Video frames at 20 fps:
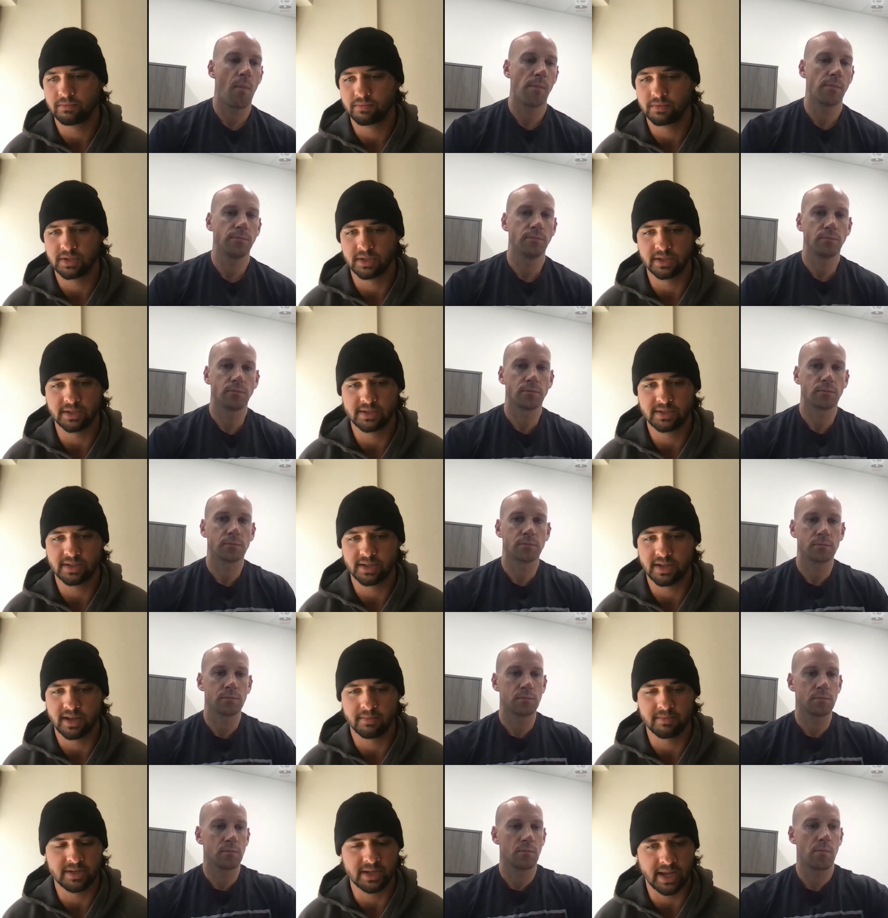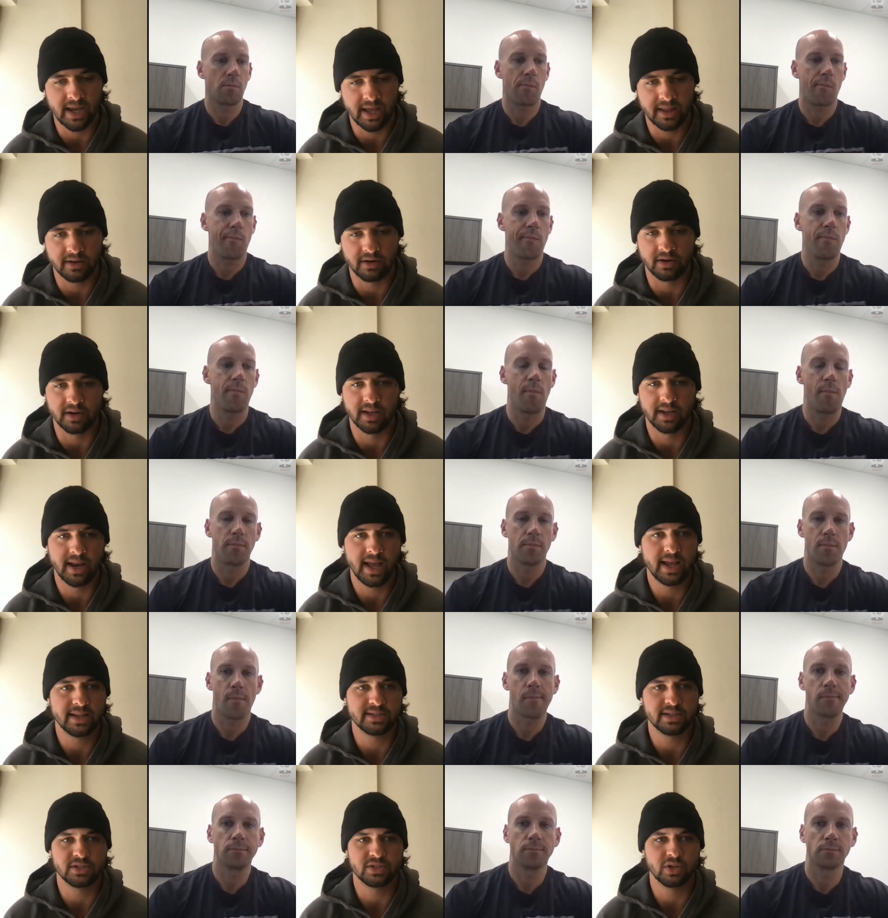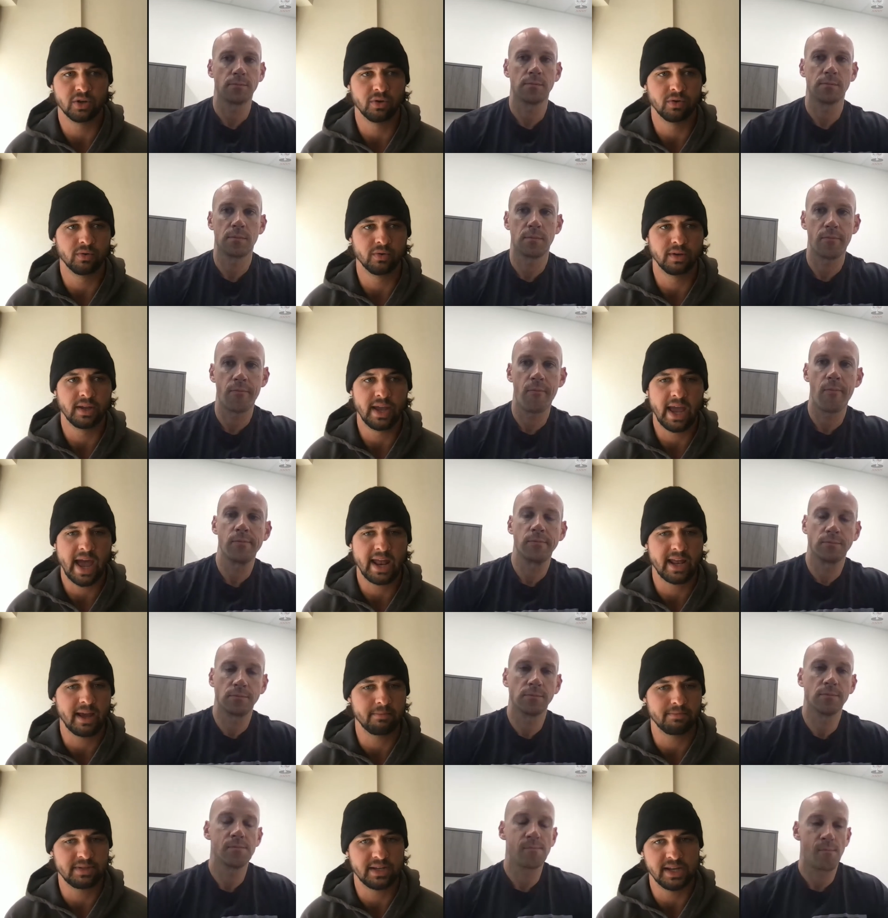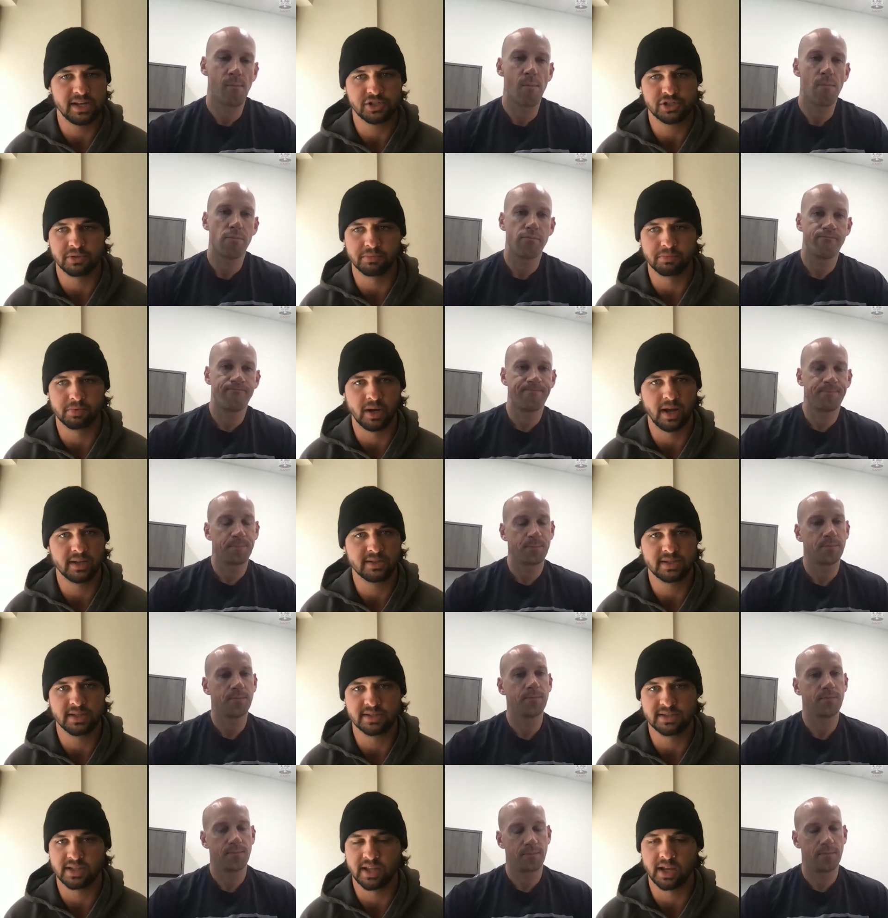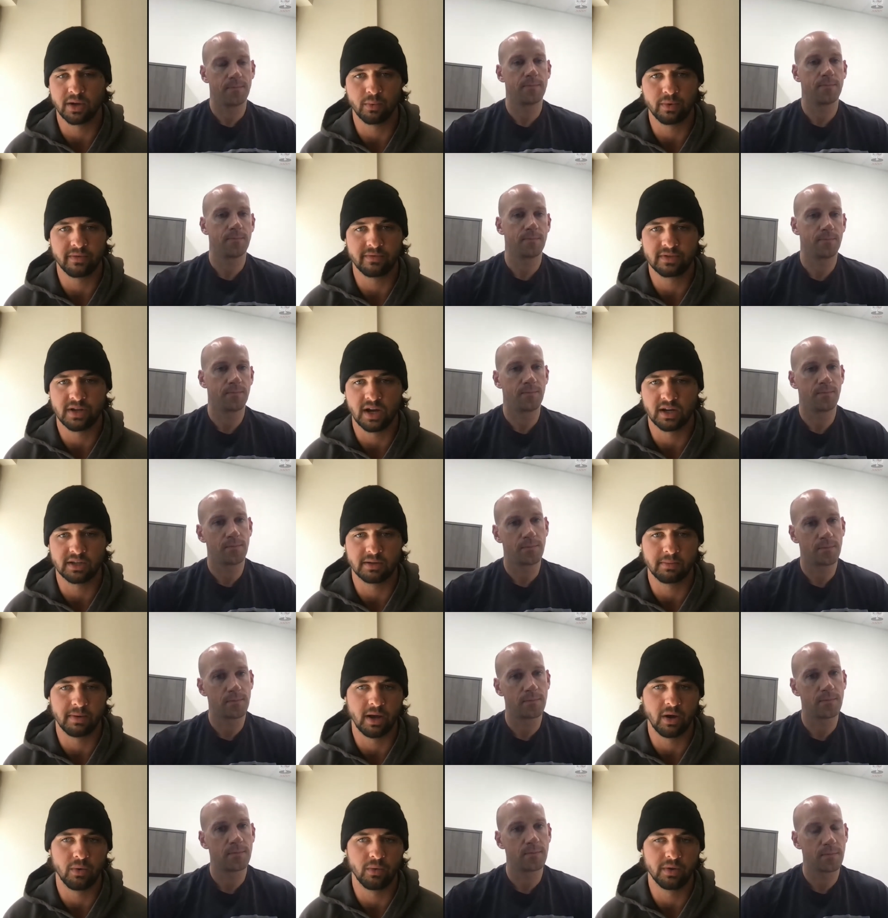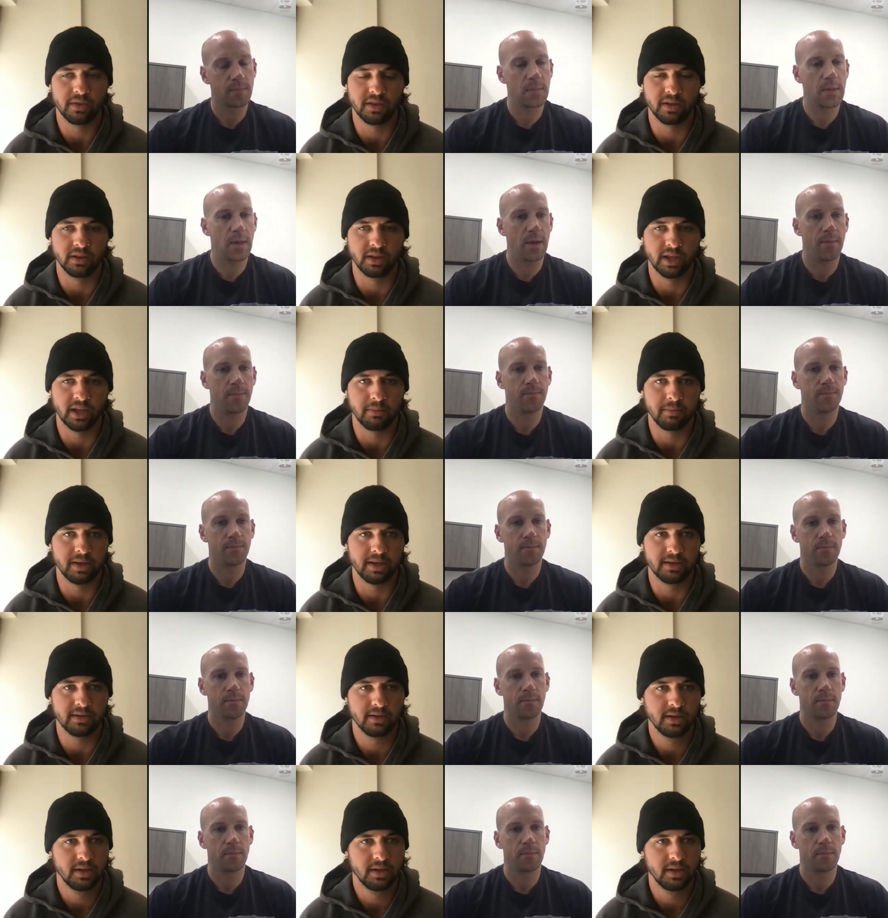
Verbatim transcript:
Speaker 1: to to come together and it has its own adaptation process like we've talked about with the ligament